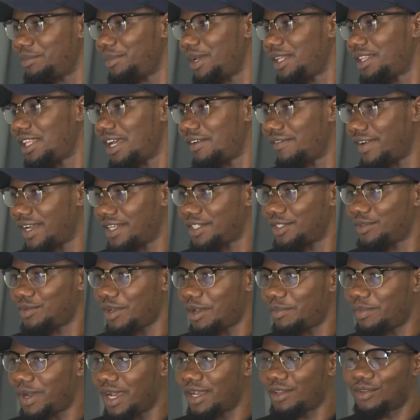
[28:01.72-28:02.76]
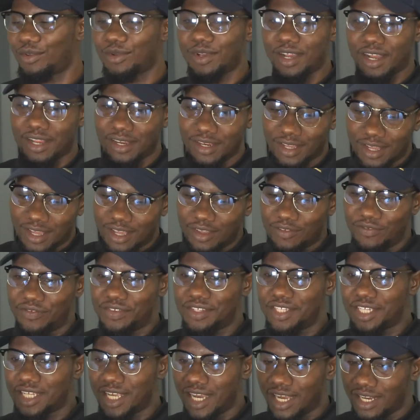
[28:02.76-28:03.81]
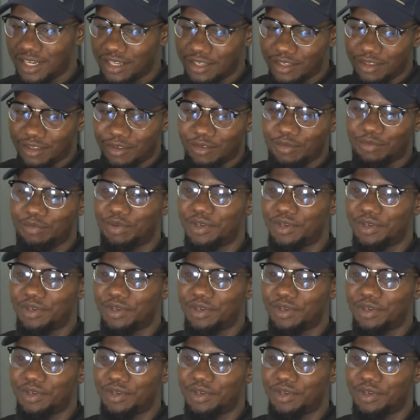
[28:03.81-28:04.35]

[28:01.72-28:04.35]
in the metaverse whereby you can physically